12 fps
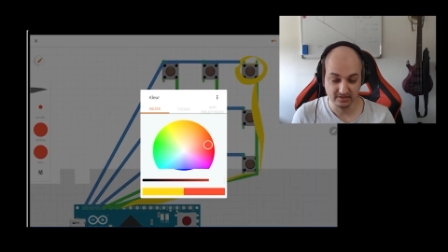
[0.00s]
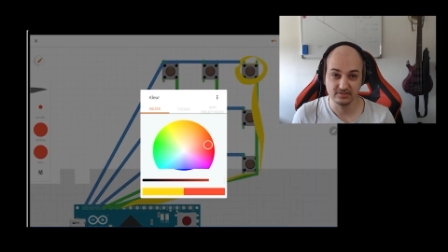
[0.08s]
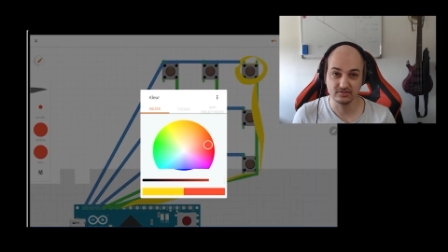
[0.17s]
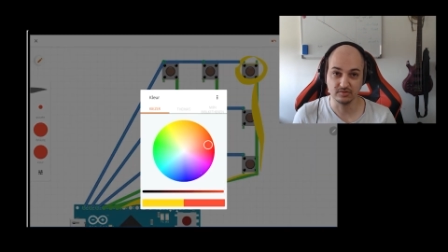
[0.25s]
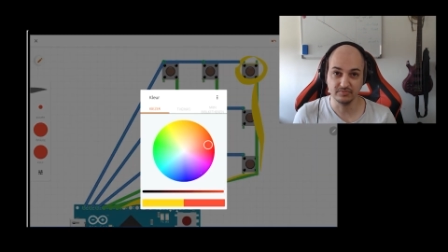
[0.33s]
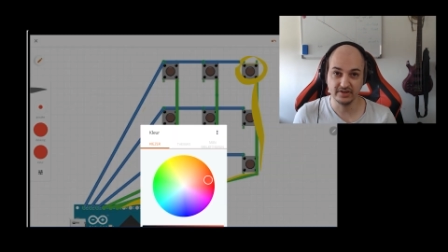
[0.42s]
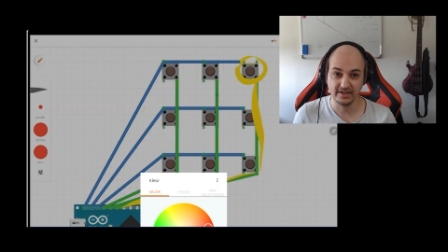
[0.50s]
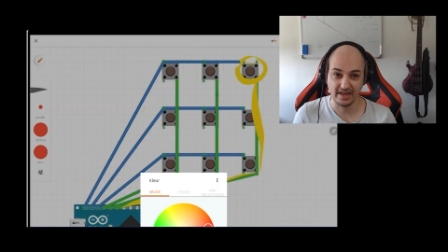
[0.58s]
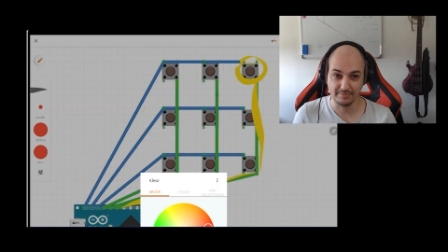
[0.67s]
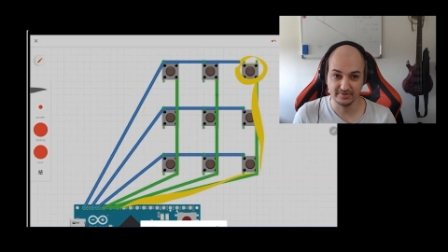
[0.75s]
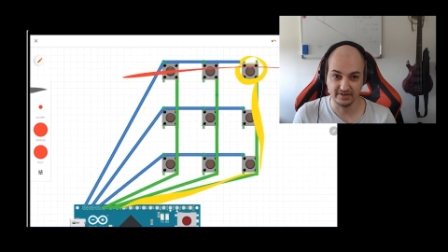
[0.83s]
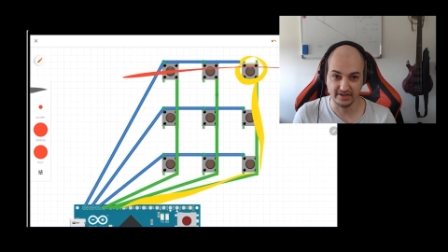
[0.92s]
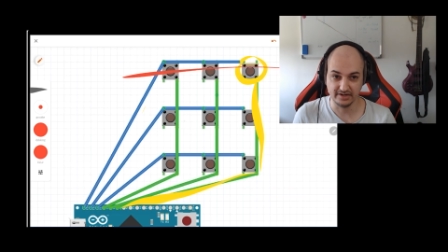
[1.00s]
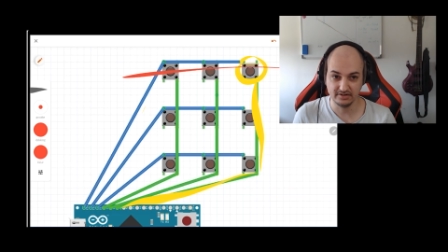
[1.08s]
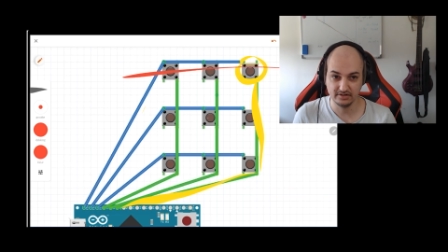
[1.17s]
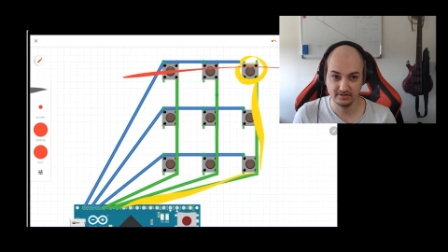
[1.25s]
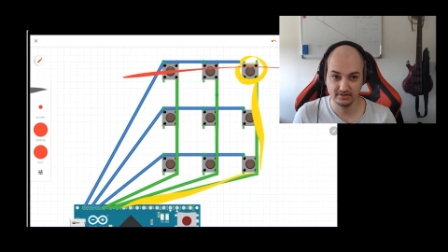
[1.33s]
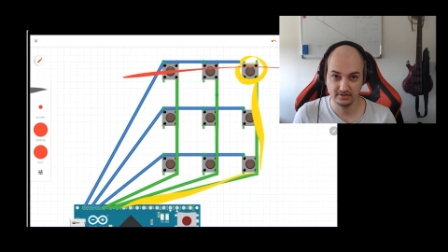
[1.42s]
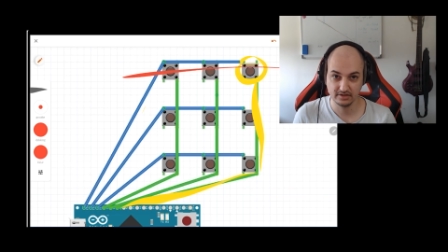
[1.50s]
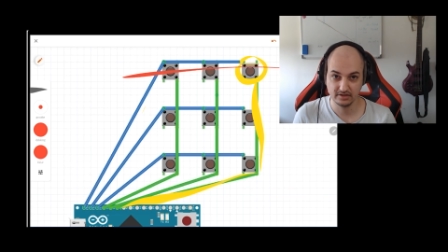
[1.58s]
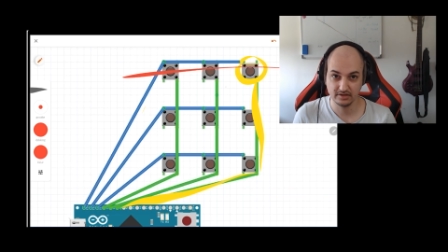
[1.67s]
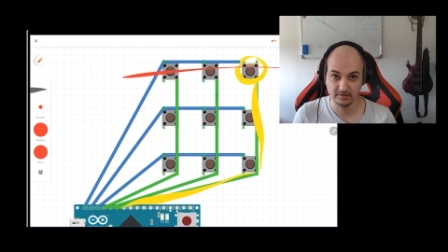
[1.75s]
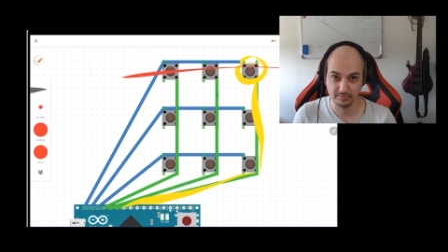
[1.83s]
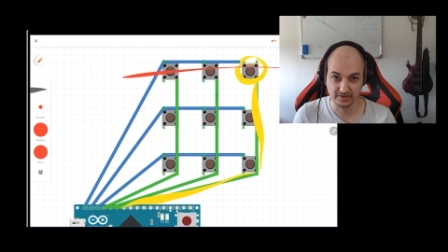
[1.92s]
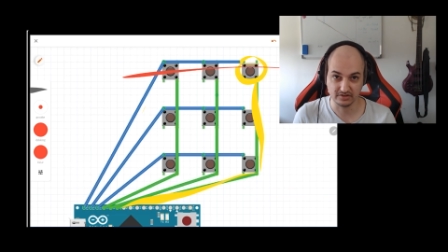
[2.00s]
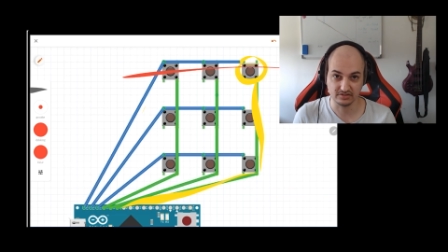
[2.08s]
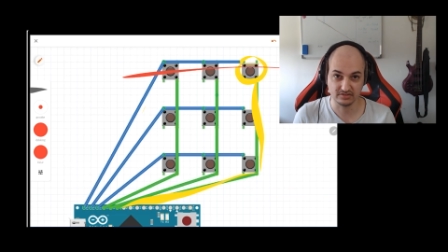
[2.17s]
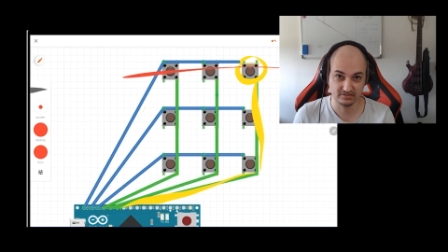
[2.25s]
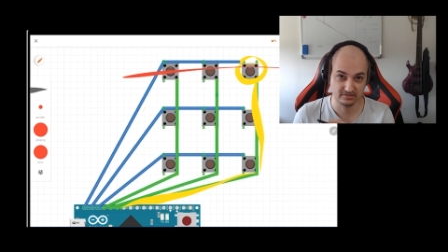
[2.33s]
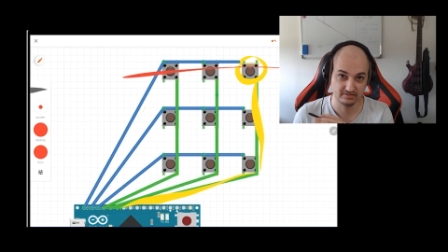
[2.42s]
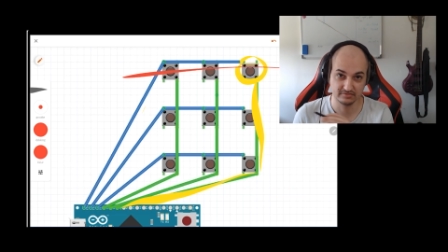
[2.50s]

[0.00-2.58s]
something happened here because